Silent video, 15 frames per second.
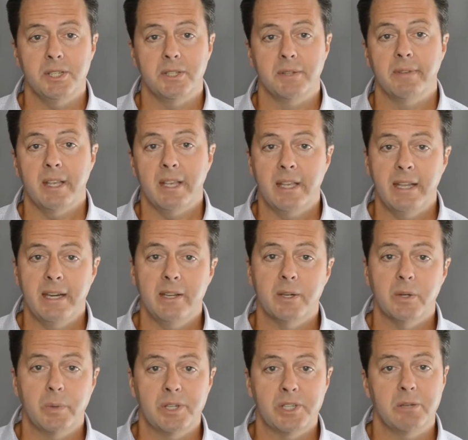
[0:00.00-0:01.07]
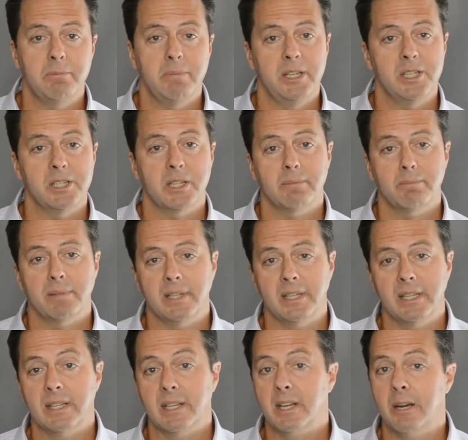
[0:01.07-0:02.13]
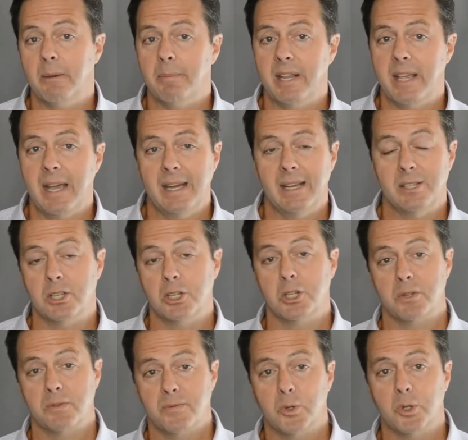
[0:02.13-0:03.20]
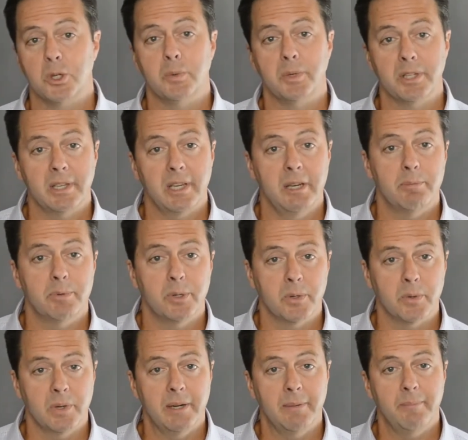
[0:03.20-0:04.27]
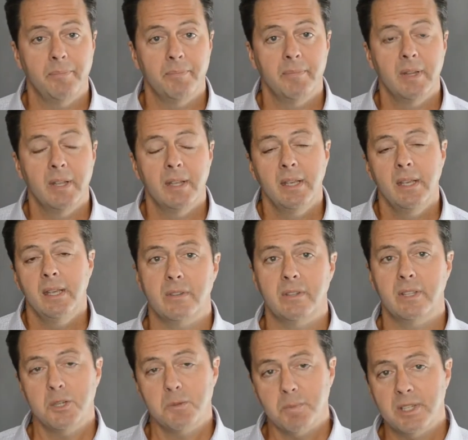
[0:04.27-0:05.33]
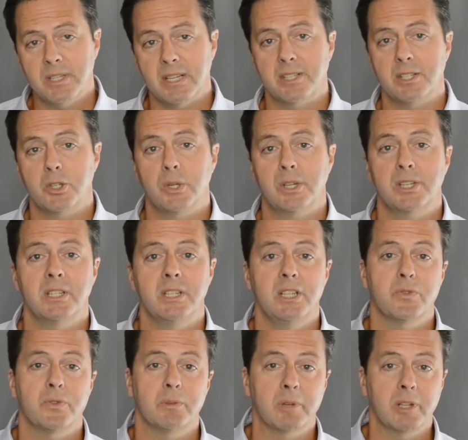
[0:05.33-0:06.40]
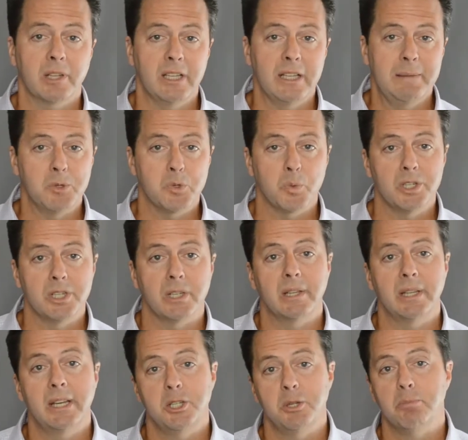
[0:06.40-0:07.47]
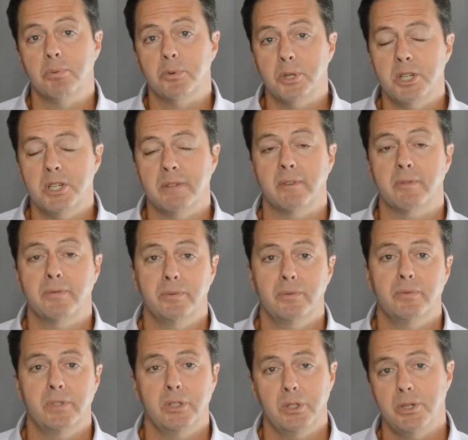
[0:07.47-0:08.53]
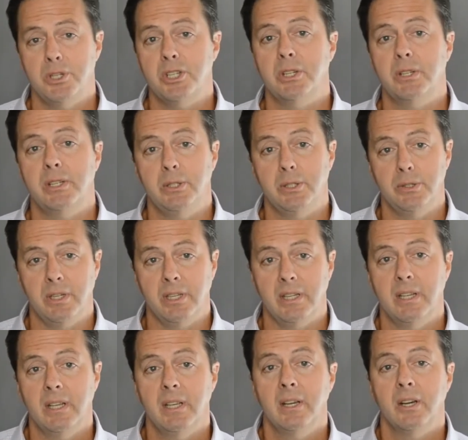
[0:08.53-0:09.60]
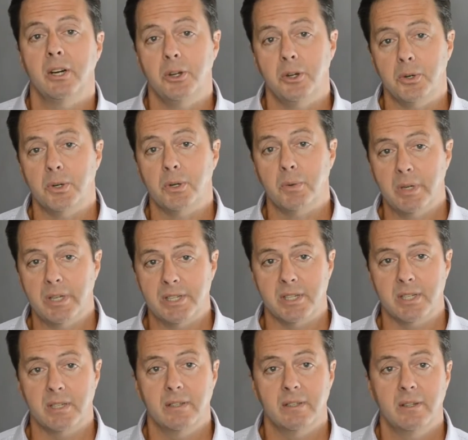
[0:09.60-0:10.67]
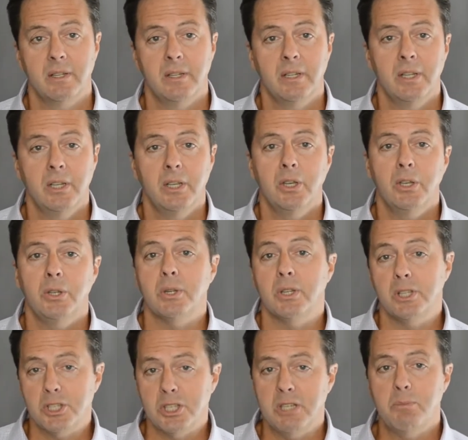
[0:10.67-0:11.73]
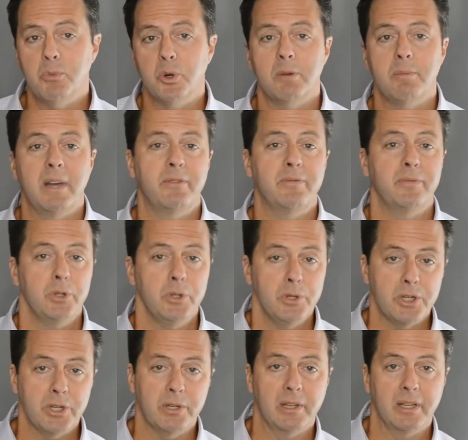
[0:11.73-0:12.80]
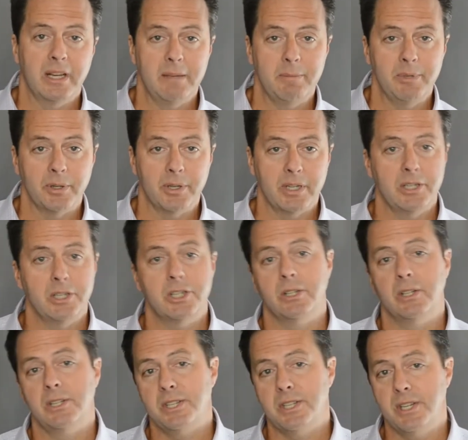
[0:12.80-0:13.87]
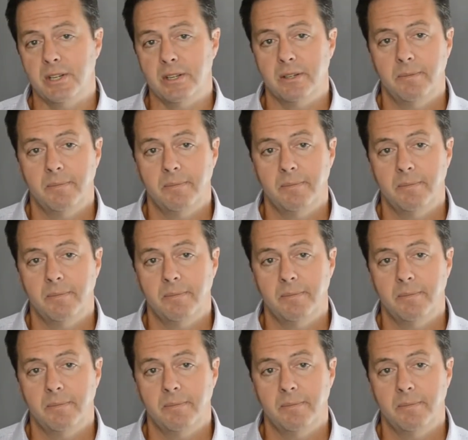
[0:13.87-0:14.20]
of any ERISA-based plan the company has, such as a 401k program. This protects the trustees from claims which allege a breach of a fiduciary duty under ERISA. You can see more about fiduciary liability insurance here.